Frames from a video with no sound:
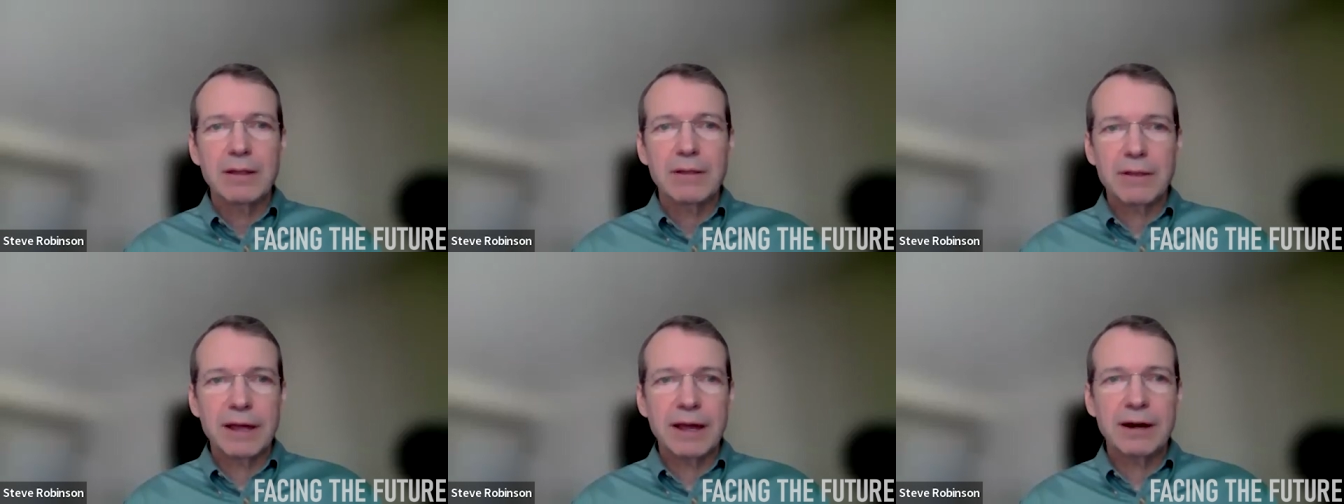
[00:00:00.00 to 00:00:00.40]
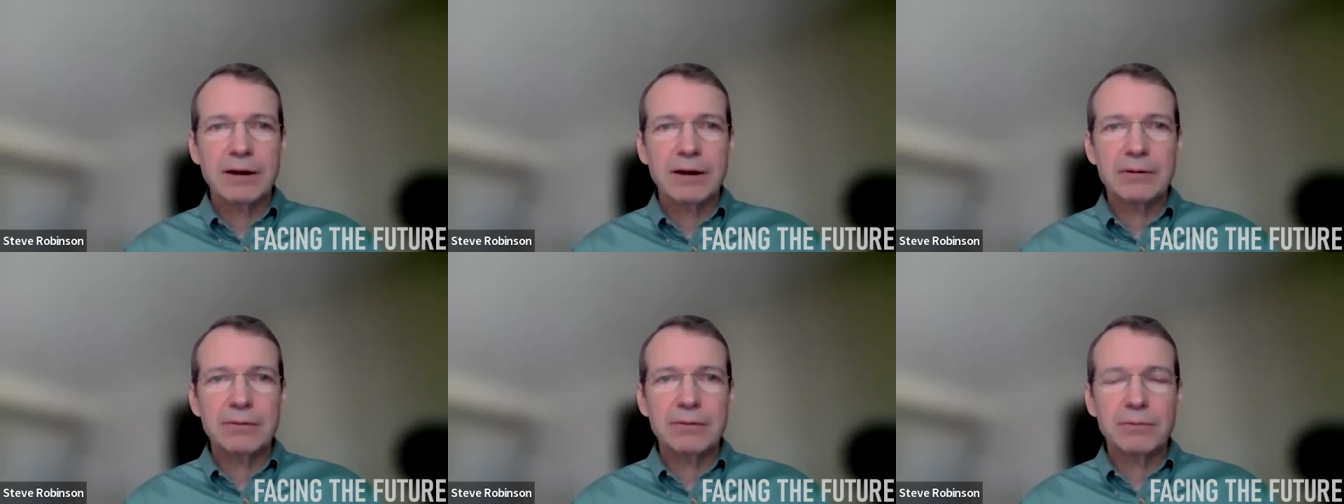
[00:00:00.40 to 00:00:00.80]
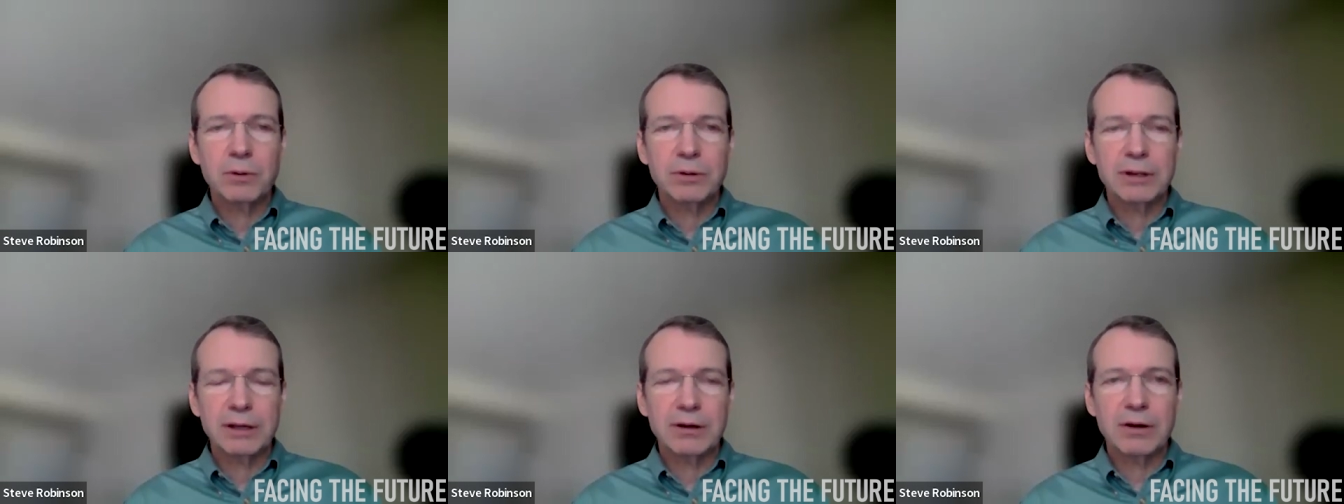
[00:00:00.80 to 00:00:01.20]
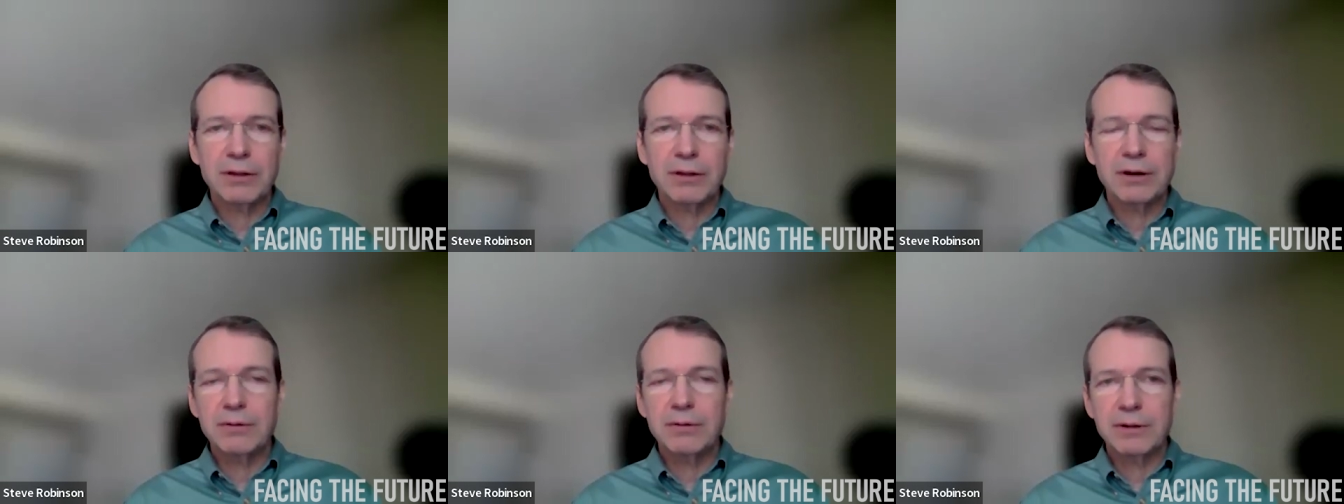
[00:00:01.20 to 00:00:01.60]
their what they call
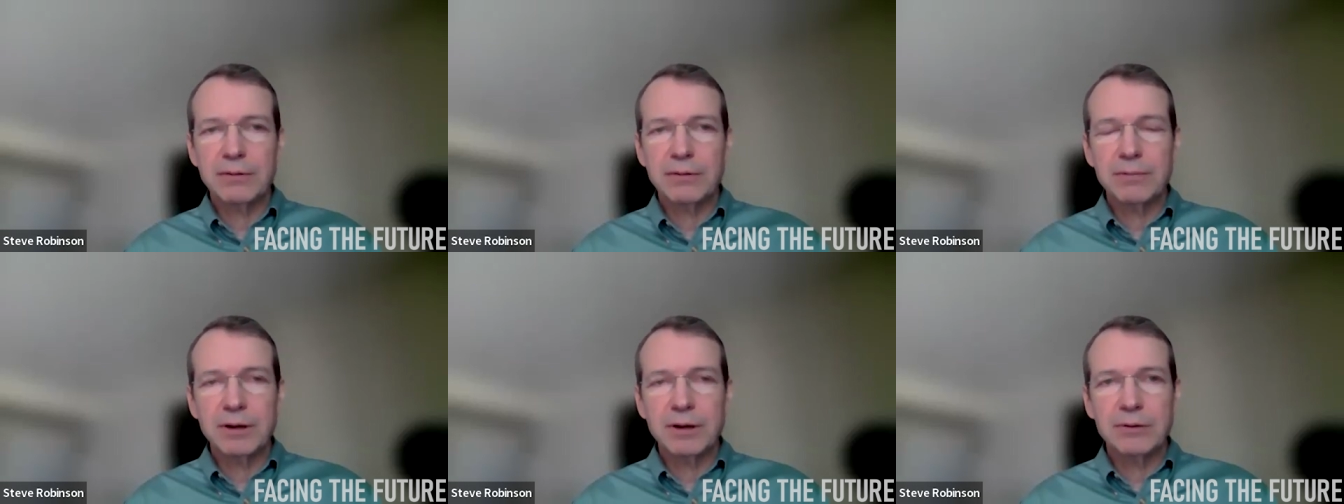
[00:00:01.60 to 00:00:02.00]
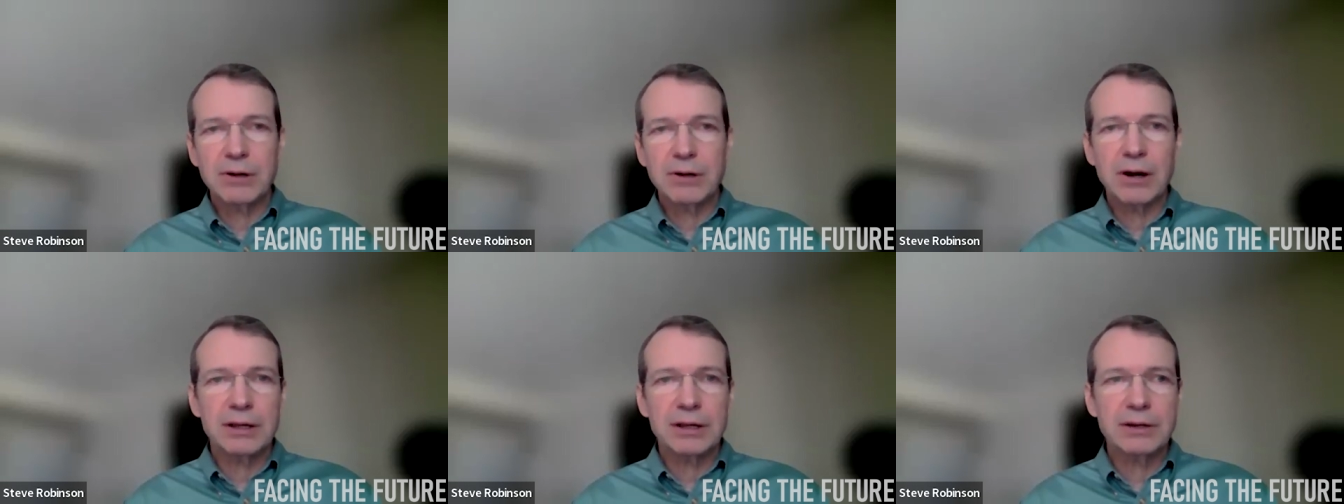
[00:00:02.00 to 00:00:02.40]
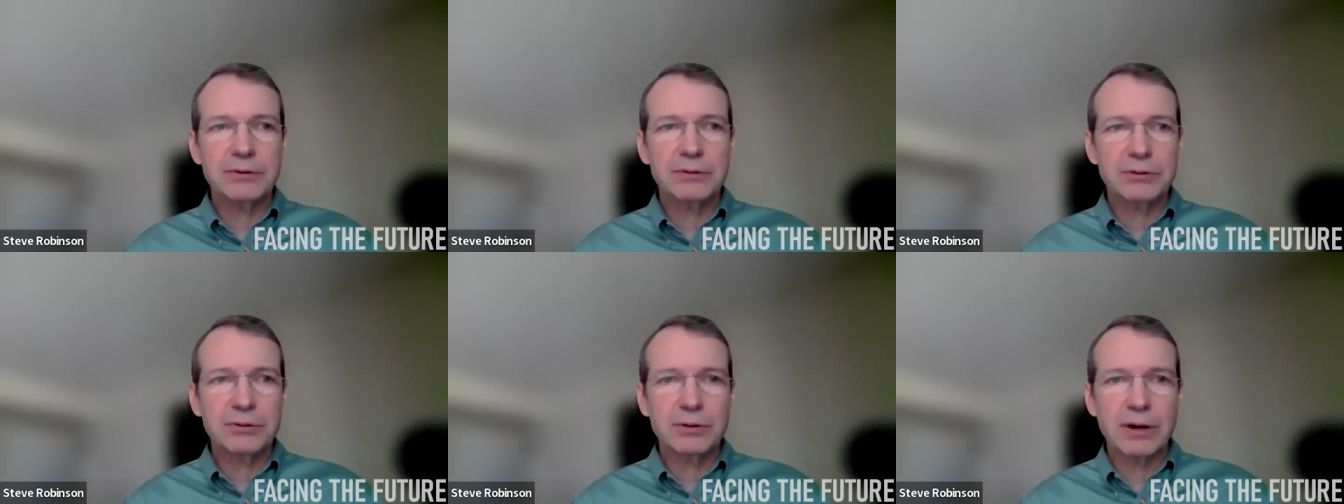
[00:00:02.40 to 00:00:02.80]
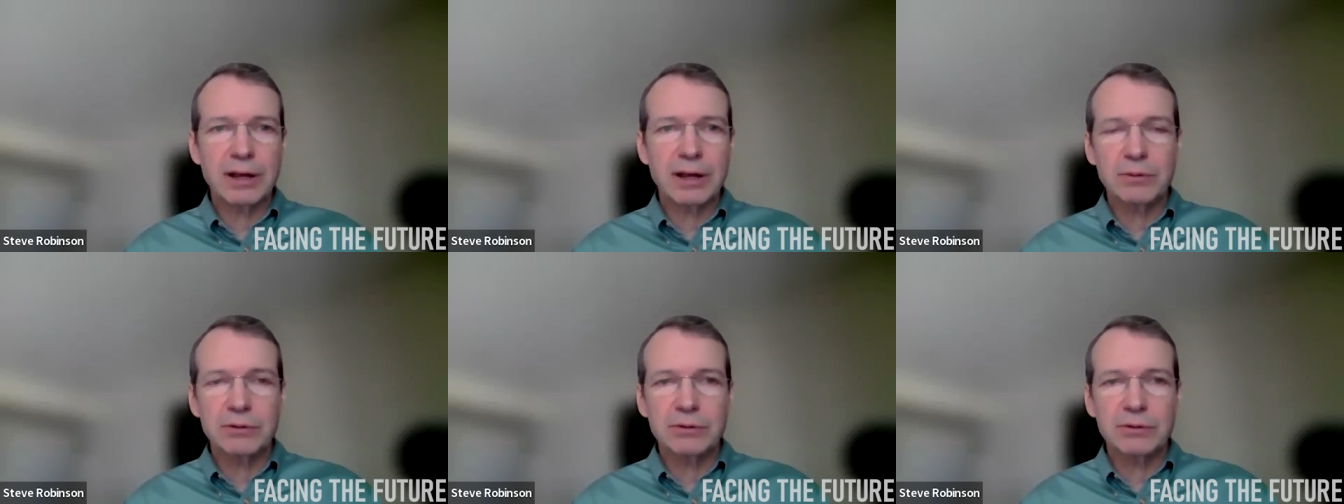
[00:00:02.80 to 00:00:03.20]
their their their target interest
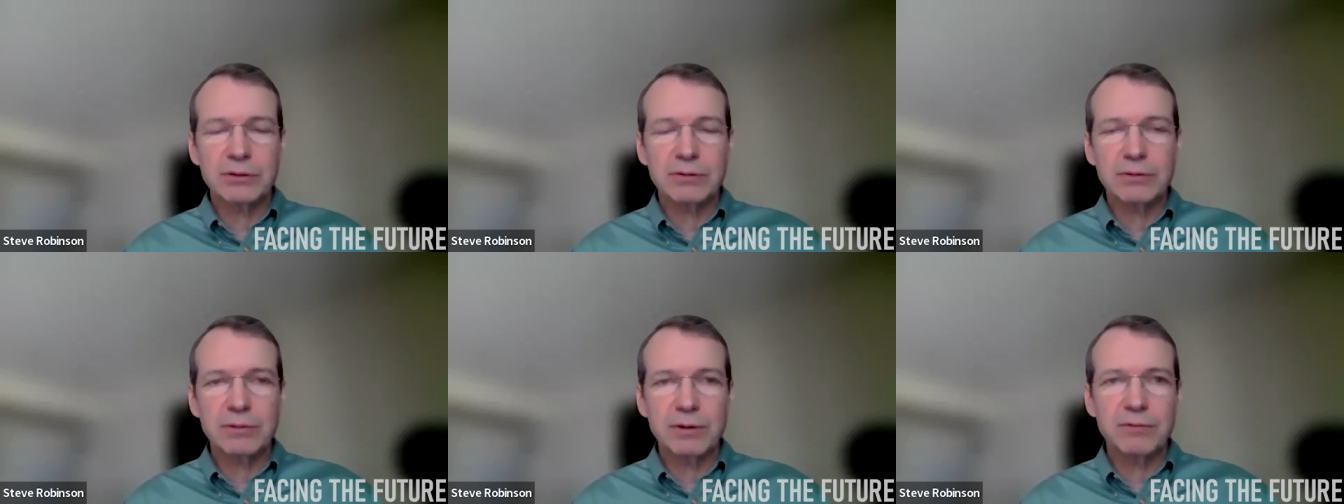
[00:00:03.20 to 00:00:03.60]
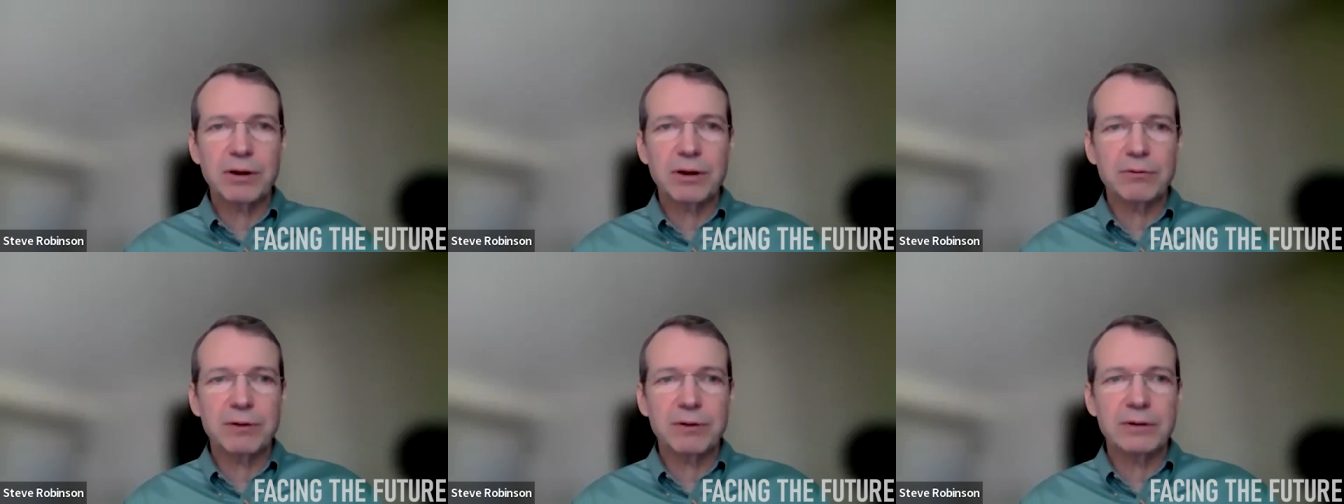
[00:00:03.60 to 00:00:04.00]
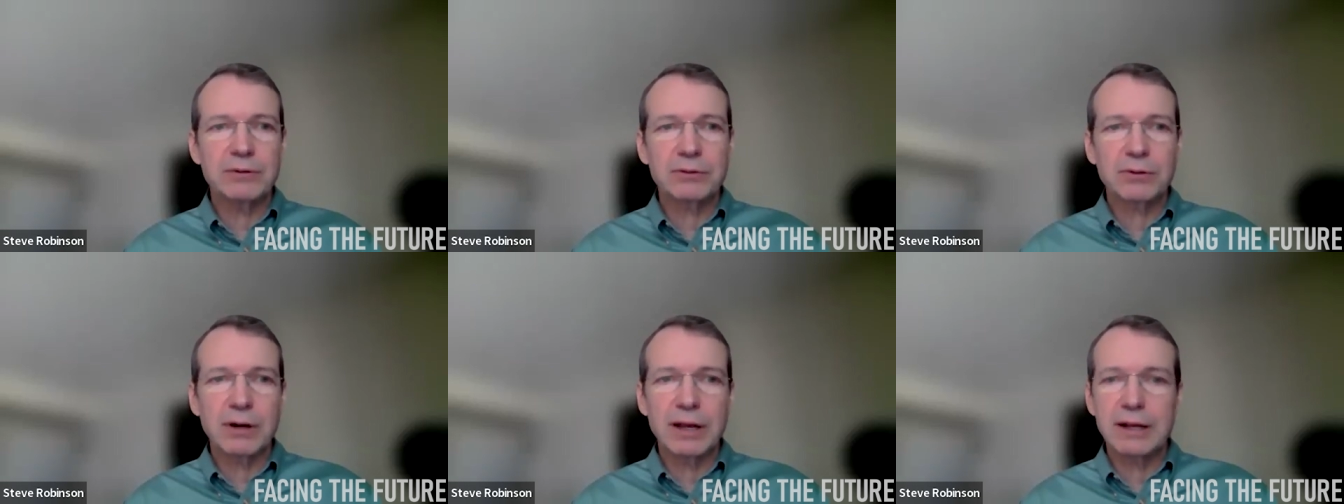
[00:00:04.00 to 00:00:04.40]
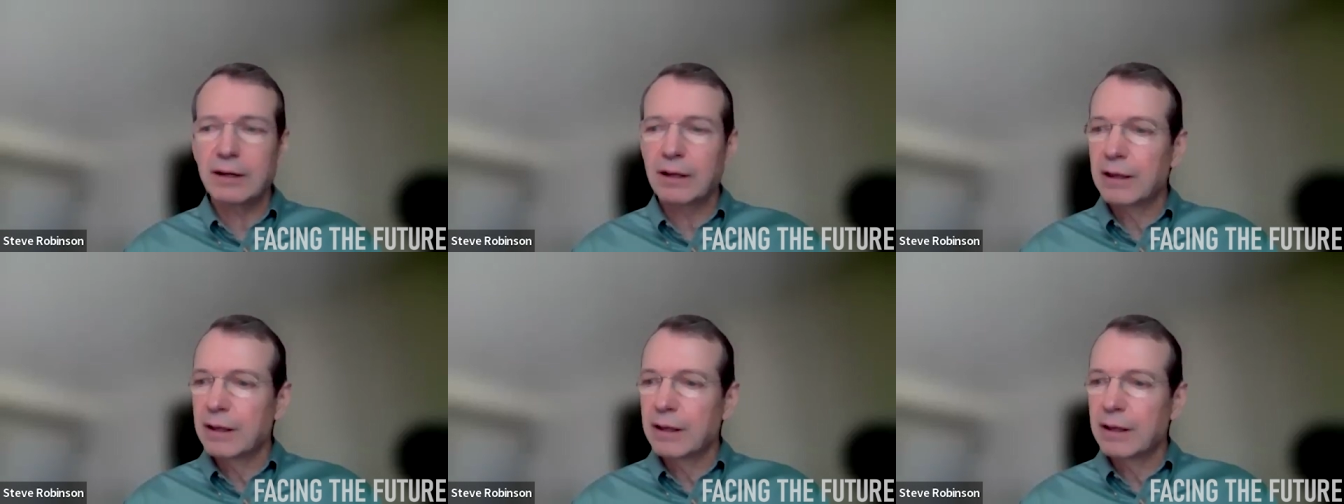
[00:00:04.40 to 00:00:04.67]
rate, which is the, the federal funds rate,